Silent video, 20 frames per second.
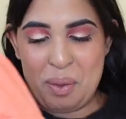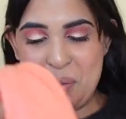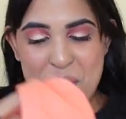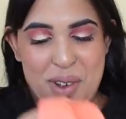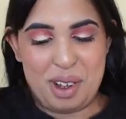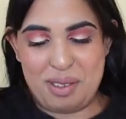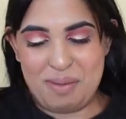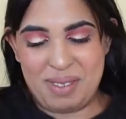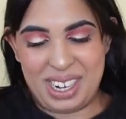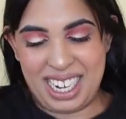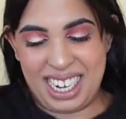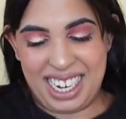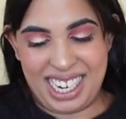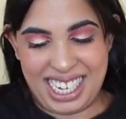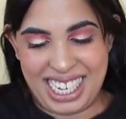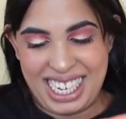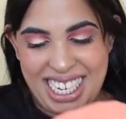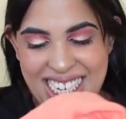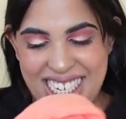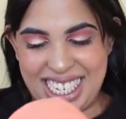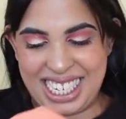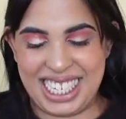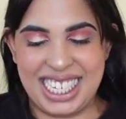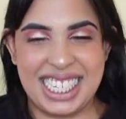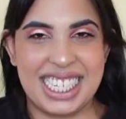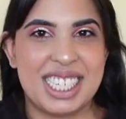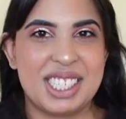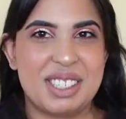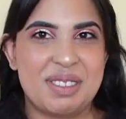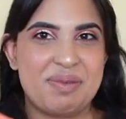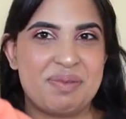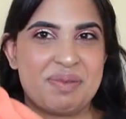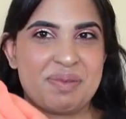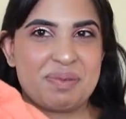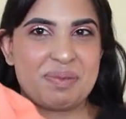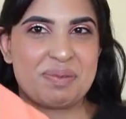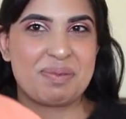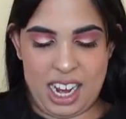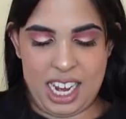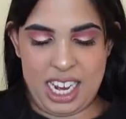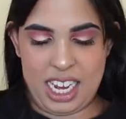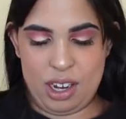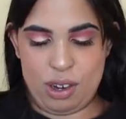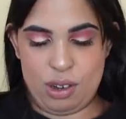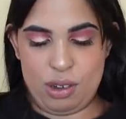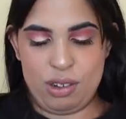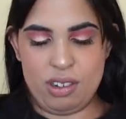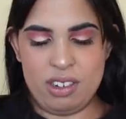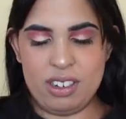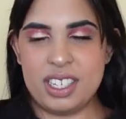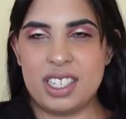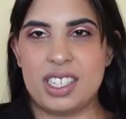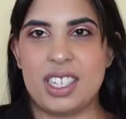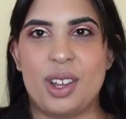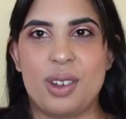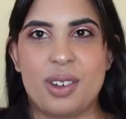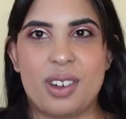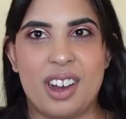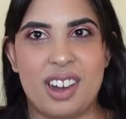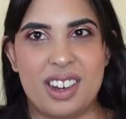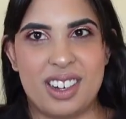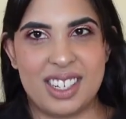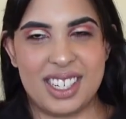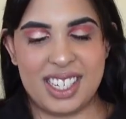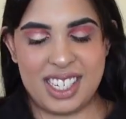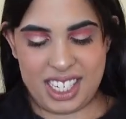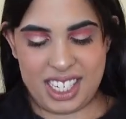what am I like? I also got